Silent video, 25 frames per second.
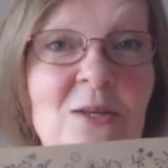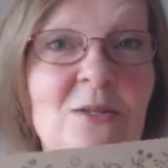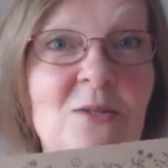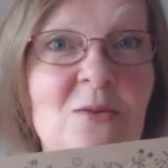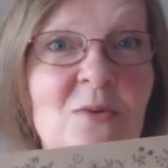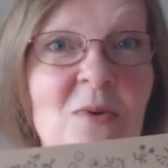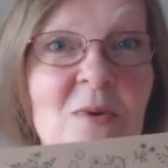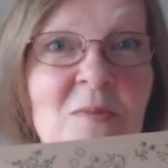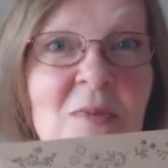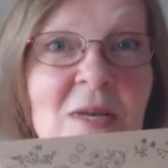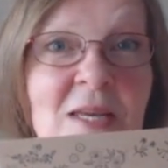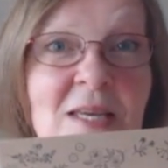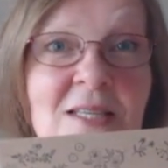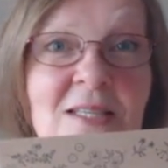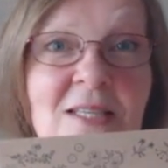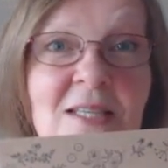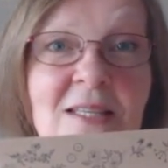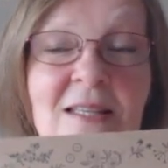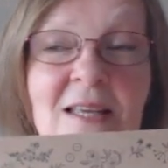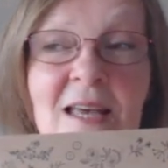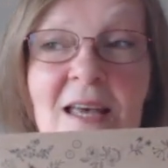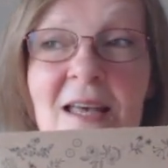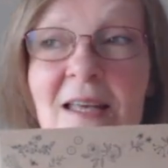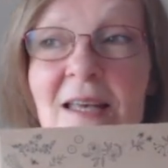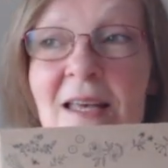So I made
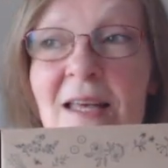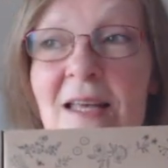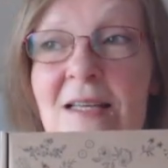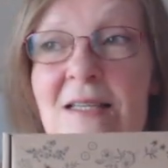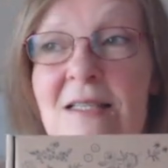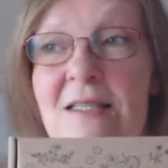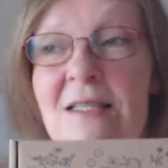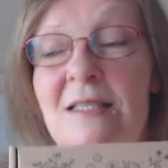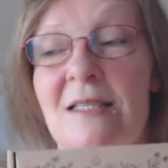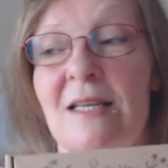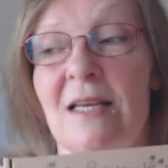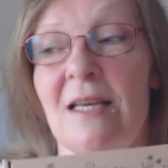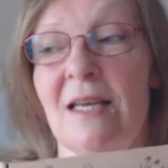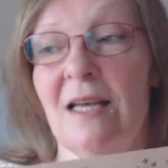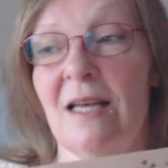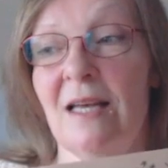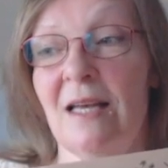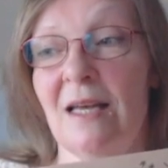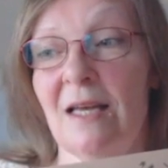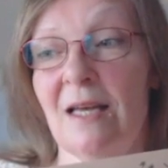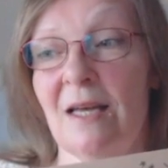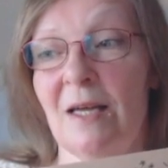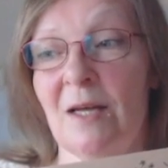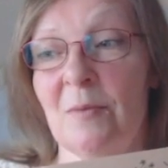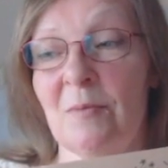her that, and
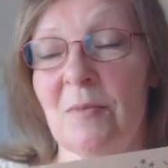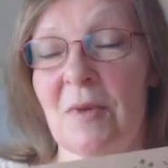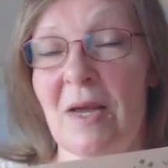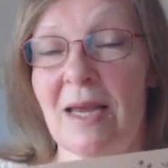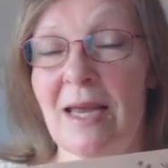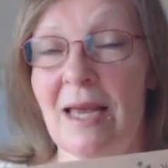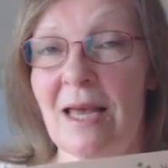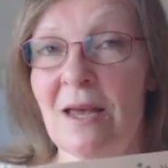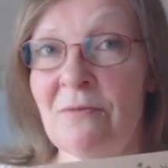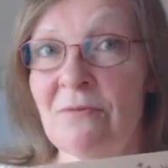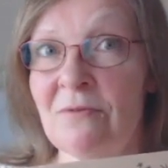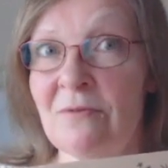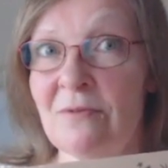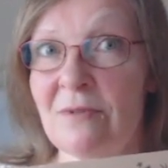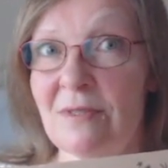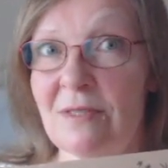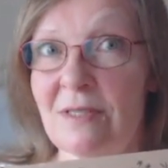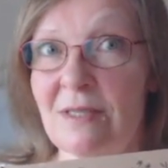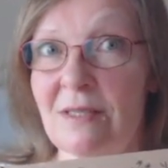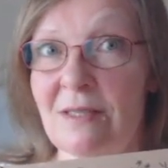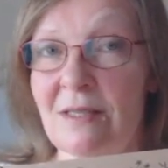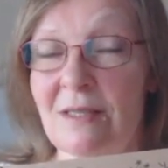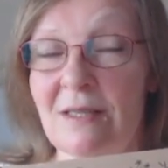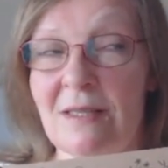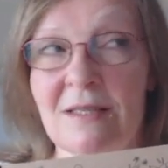I
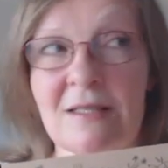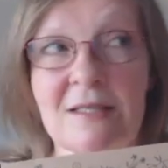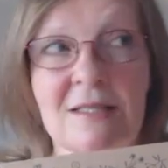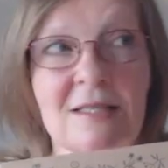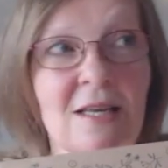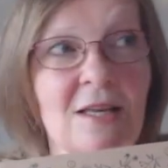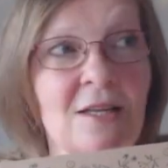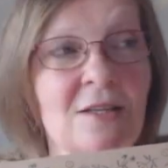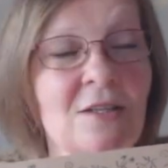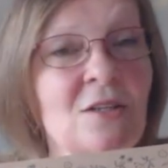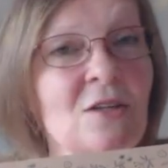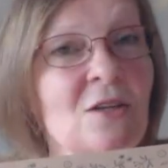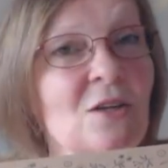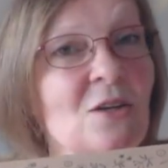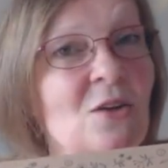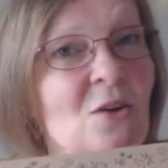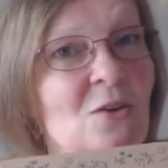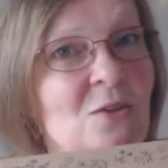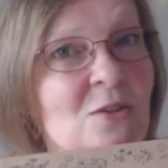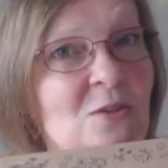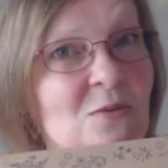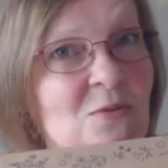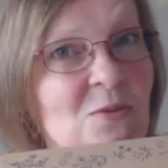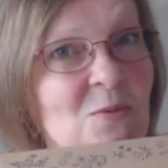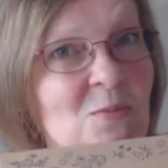haven't done a
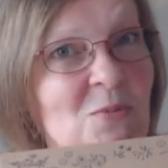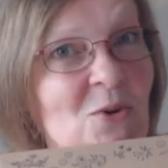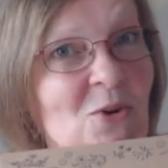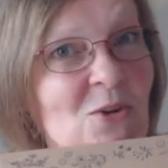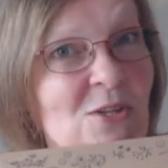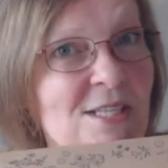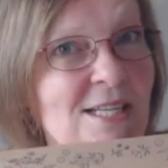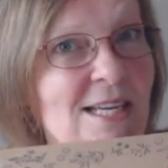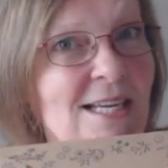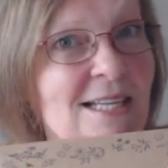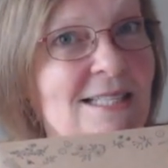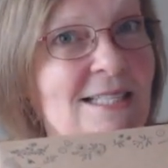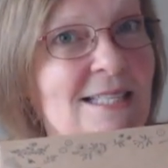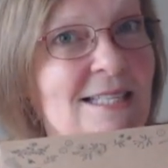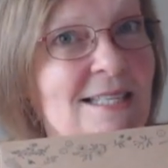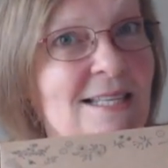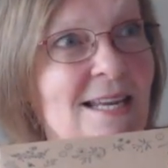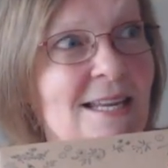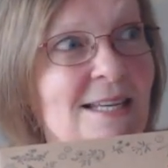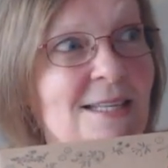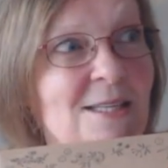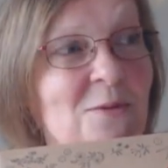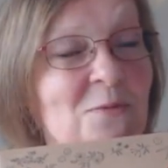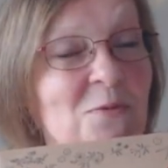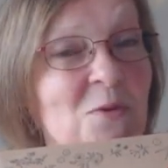lot of the projects in
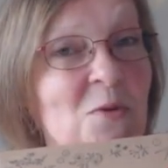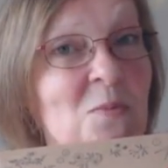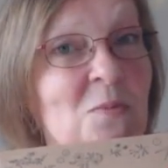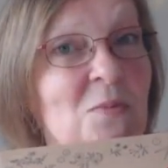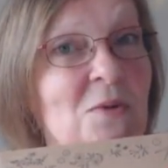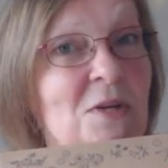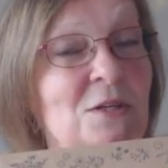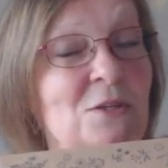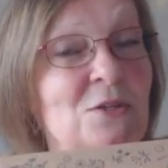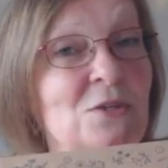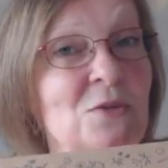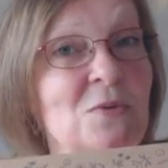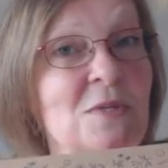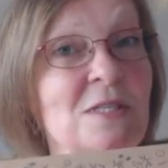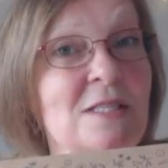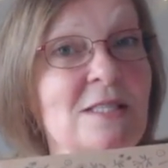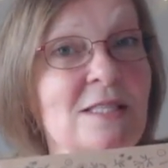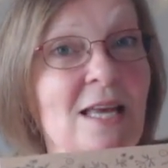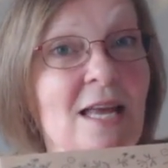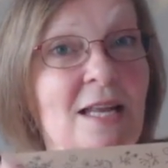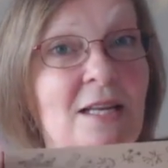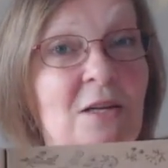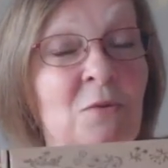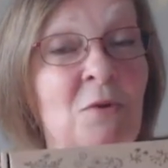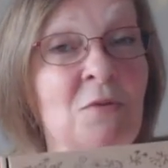any of them, but I do
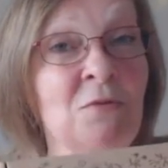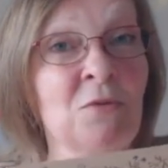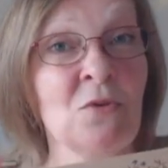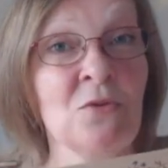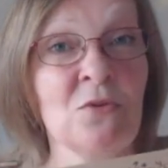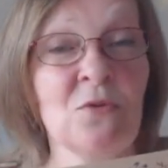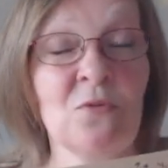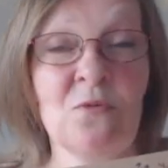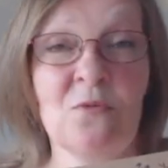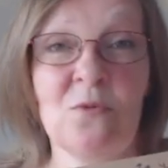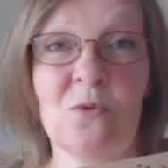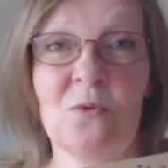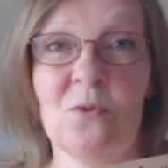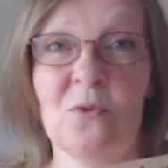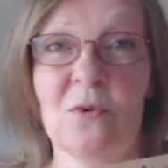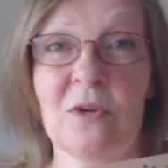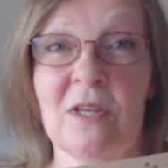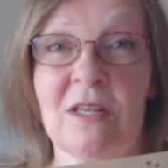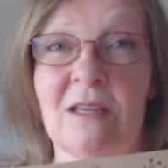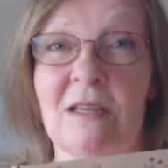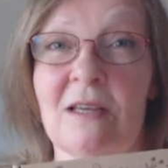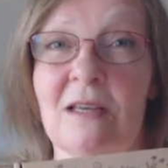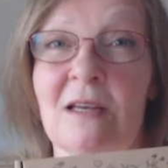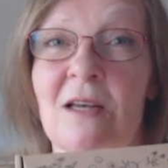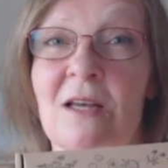intend, now I've got the 4, I
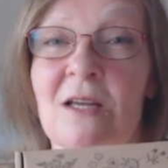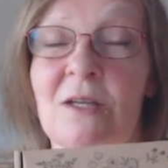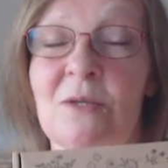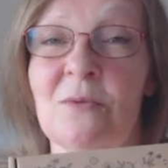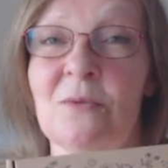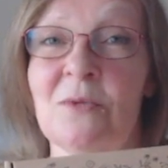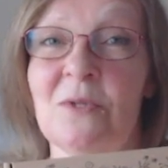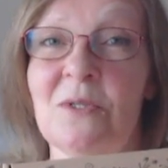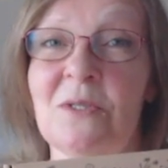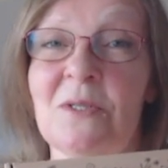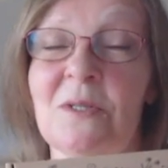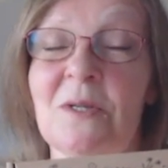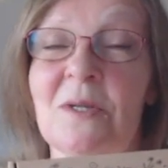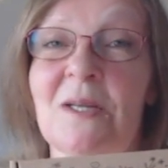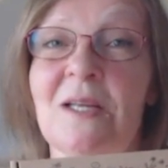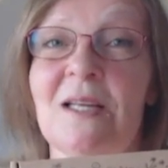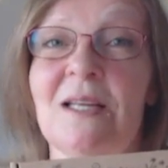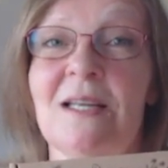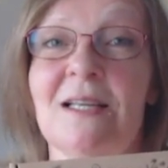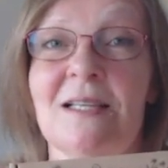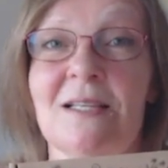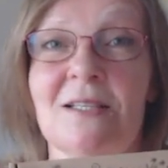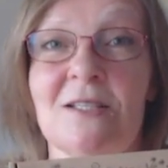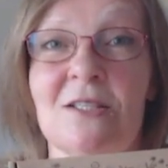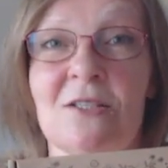think I will
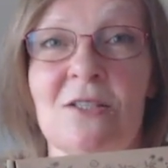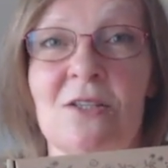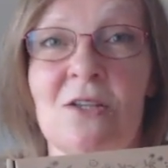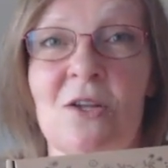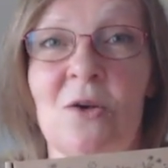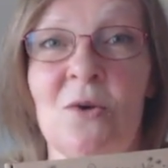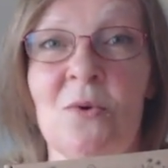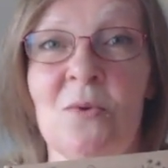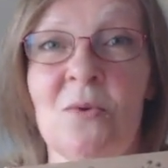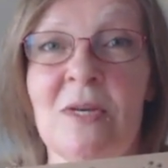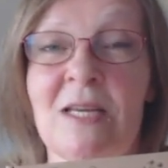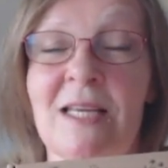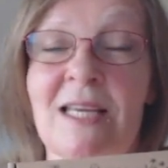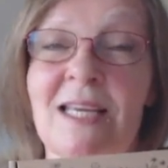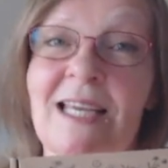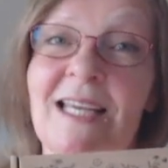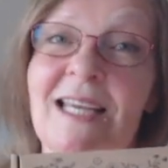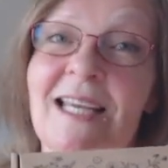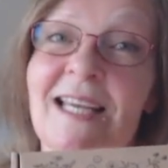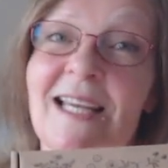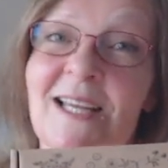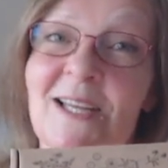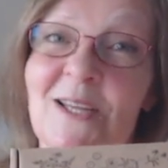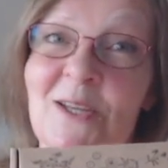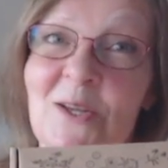
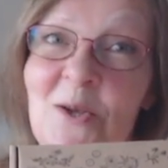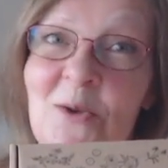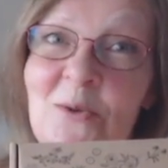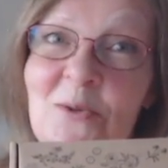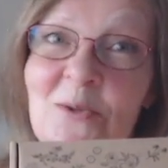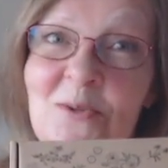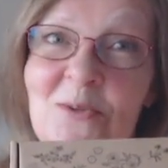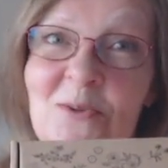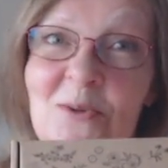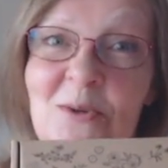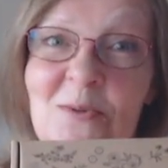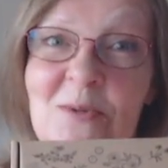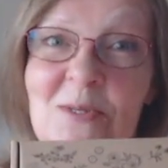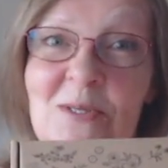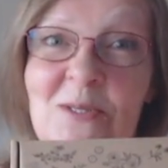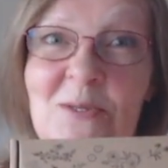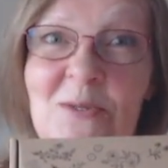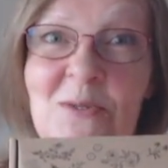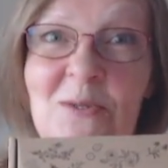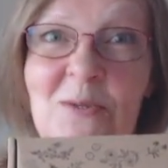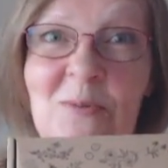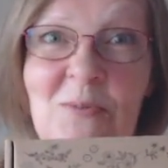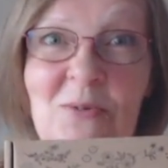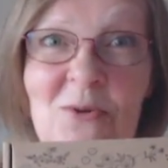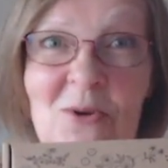slowly go through and
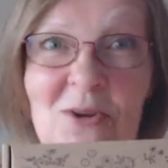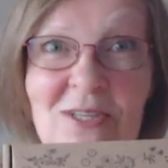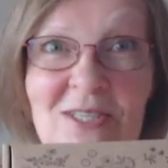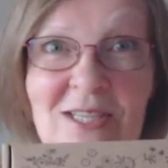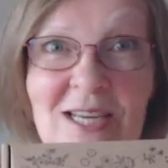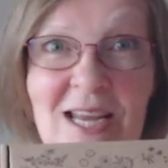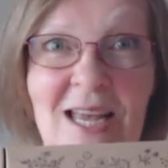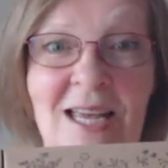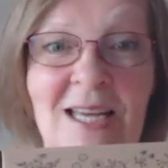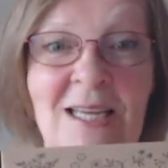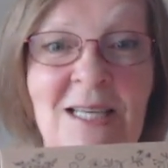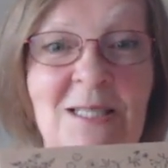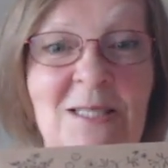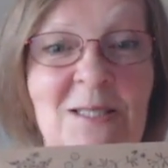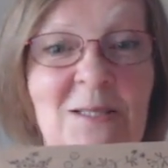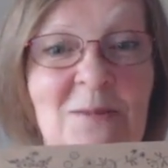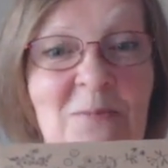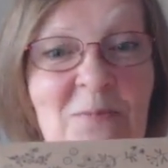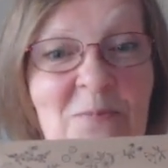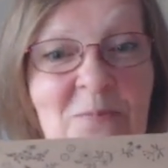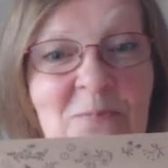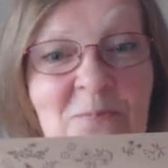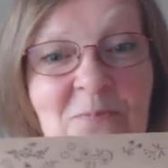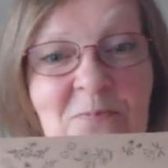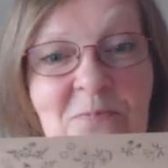do the projects.